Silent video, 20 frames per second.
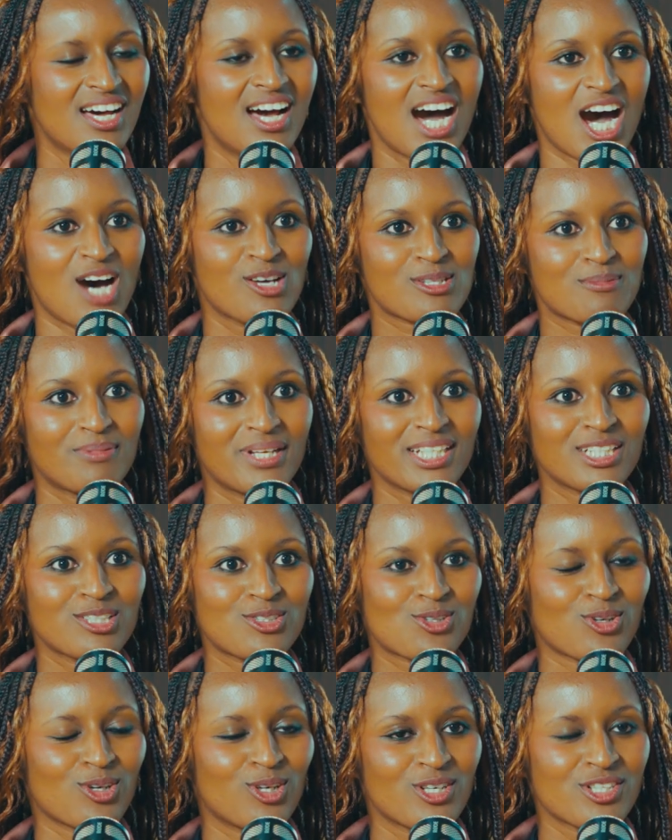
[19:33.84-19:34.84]
I was planning
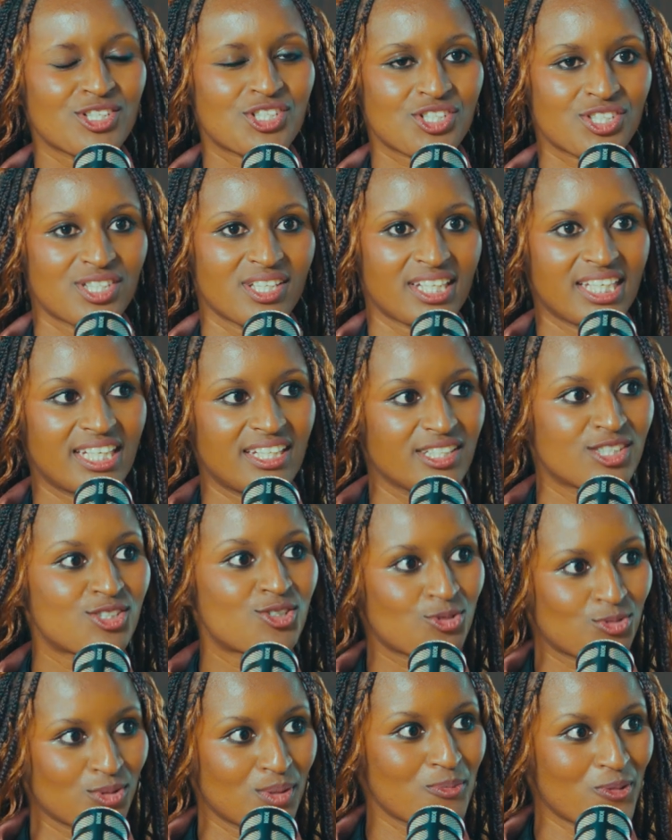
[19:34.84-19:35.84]
to launch the
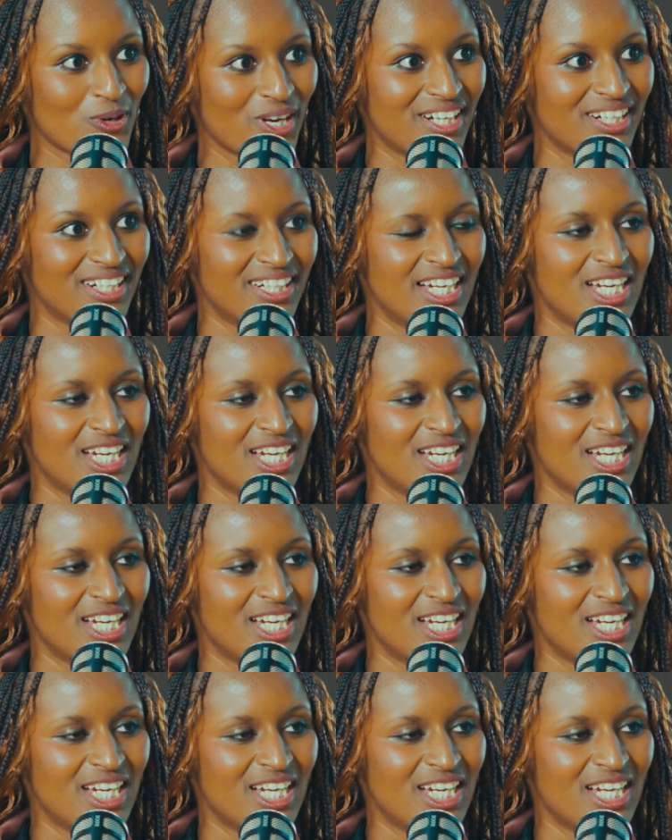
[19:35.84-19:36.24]
kids' swimwear.